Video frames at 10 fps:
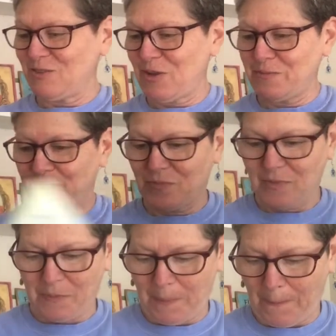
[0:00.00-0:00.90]
fun.
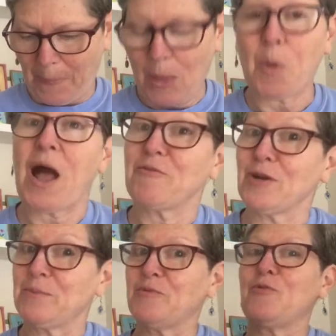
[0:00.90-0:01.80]
Well, I've
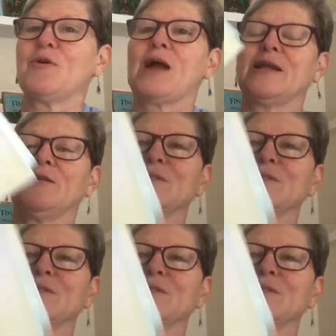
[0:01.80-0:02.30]
read it before. I know